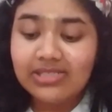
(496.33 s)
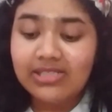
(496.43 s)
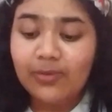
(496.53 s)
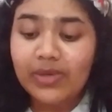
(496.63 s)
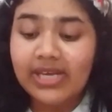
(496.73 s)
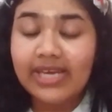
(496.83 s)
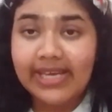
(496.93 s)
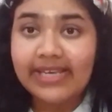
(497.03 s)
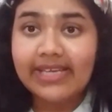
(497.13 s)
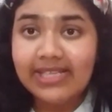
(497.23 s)
that he
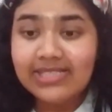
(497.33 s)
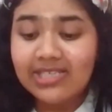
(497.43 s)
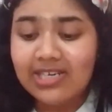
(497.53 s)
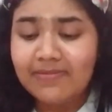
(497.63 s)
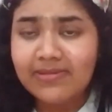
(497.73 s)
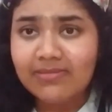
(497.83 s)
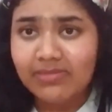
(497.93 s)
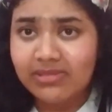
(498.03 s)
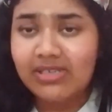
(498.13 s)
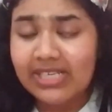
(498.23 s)
can get
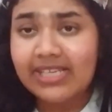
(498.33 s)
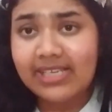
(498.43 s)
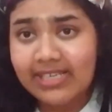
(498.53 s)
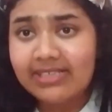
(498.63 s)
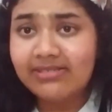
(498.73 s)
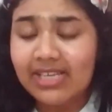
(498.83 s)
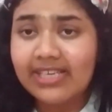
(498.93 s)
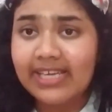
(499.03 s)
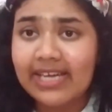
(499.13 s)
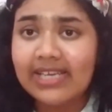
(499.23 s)
that
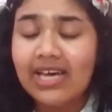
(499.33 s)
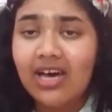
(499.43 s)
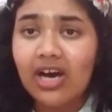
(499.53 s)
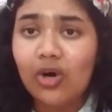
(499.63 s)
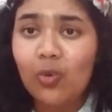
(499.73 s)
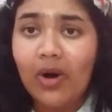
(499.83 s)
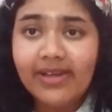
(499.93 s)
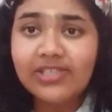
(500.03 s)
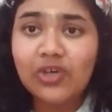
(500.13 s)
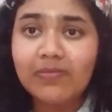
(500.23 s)
he can acquire
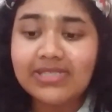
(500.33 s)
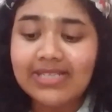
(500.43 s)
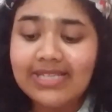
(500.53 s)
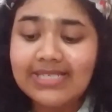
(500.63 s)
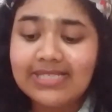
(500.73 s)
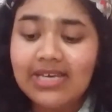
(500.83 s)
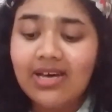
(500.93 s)
the domicile is